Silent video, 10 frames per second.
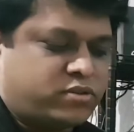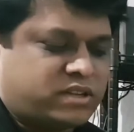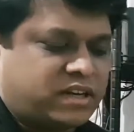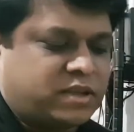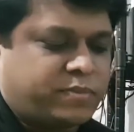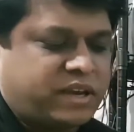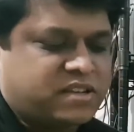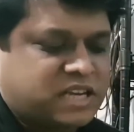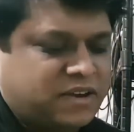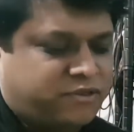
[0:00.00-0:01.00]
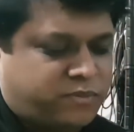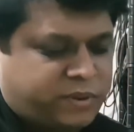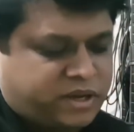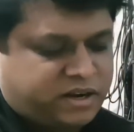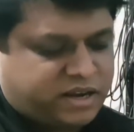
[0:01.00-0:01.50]
select the PSI from
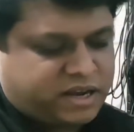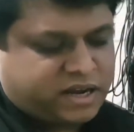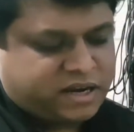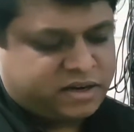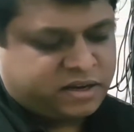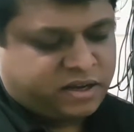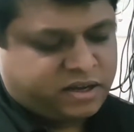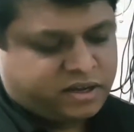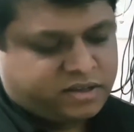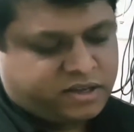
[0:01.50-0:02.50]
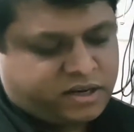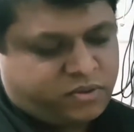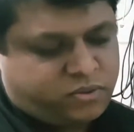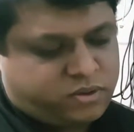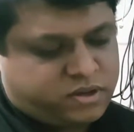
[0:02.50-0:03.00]
here, and then
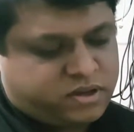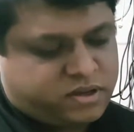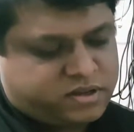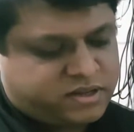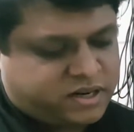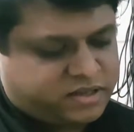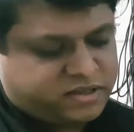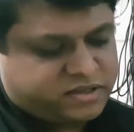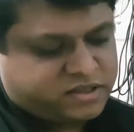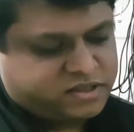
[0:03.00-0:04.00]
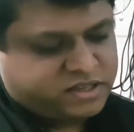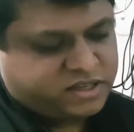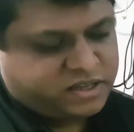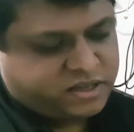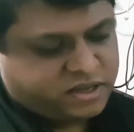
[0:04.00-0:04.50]
you select this. See,
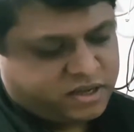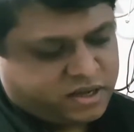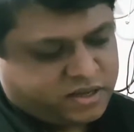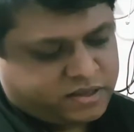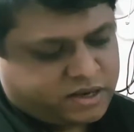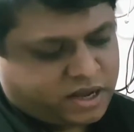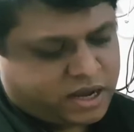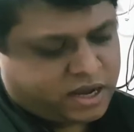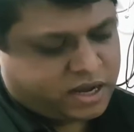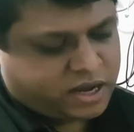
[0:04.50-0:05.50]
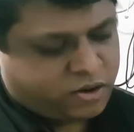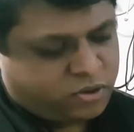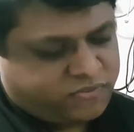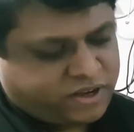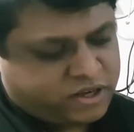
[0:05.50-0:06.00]
I don't know
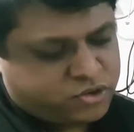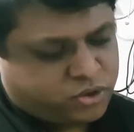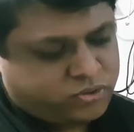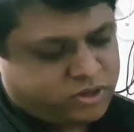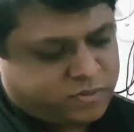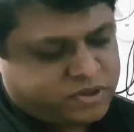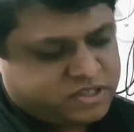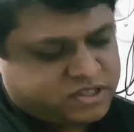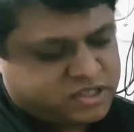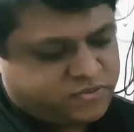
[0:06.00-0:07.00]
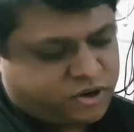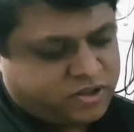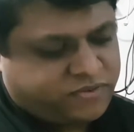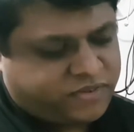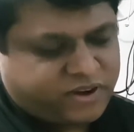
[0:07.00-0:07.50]
if I can show you the numbers. This is
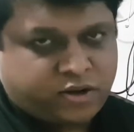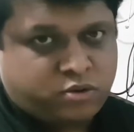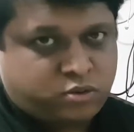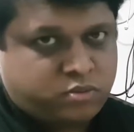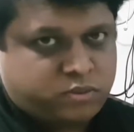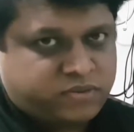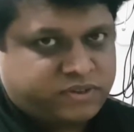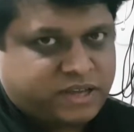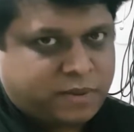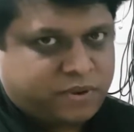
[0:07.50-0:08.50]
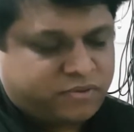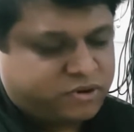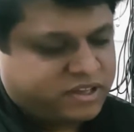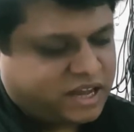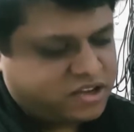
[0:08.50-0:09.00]
45. I don't know if the camera
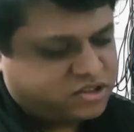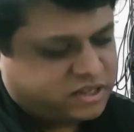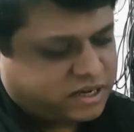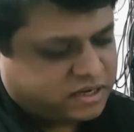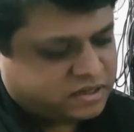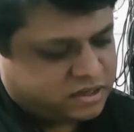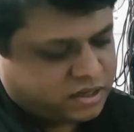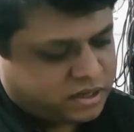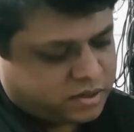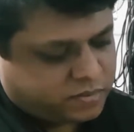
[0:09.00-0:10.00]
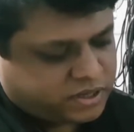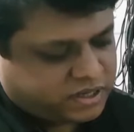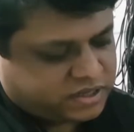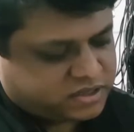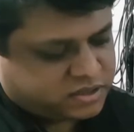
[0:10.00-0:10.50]
would catch that, but
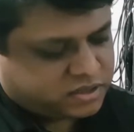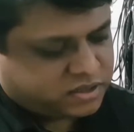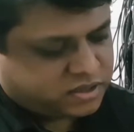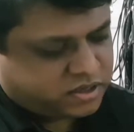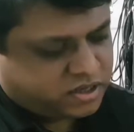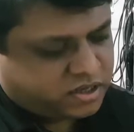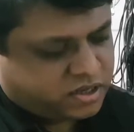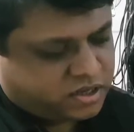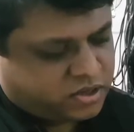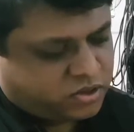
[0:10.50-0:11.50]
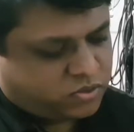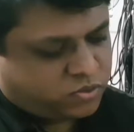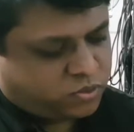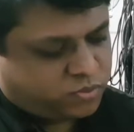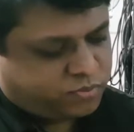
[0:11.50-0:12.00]
yes,
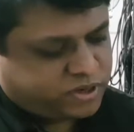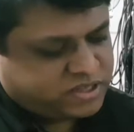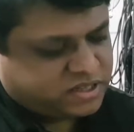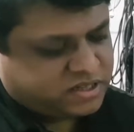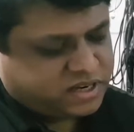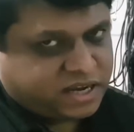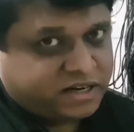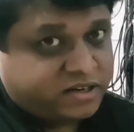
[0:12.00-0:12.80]
you press it and